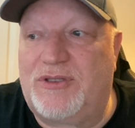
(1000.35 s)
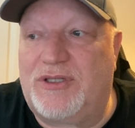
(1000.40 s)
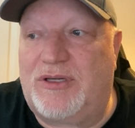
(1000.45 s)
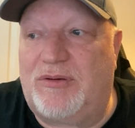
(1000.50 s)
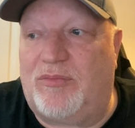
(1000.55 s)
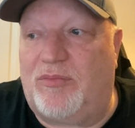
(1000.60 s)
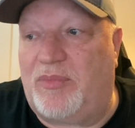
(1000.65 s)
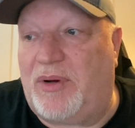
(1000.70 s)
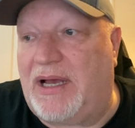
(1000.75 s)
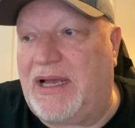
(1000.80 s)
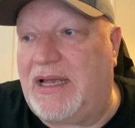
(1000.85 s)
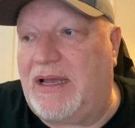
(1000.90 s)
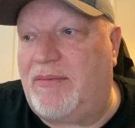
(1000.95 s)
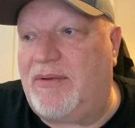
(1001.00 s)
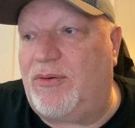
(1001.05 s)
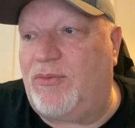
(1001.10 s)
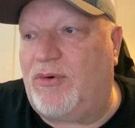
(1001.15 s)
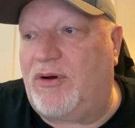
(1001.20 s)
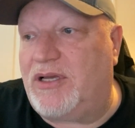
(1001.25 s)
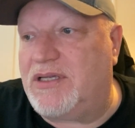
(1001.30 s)
to come back. I
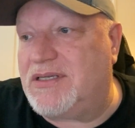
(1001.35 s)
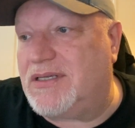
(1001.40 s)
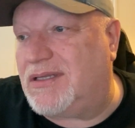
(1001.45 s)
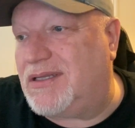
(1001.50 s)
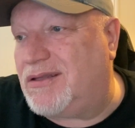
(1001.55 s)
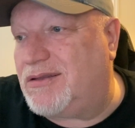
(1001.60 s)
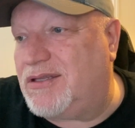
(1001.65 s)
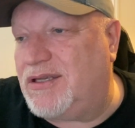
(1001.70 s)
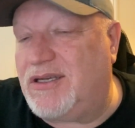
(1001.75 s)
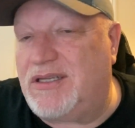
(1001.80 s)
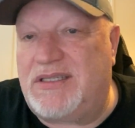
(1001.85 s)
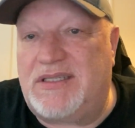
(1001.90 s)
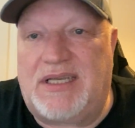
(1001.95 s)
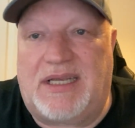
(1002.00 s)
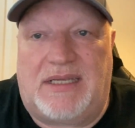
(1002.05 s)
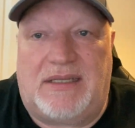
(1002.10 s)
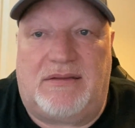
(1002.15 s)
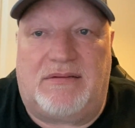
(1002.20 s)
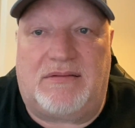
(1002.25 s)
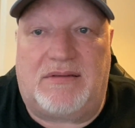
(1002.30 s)
mean, what is it, the
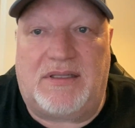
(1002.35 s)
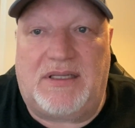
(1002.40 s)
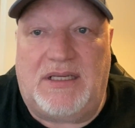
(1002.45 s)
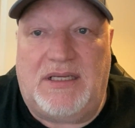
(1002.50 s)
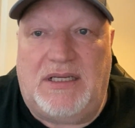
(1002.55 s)
13th?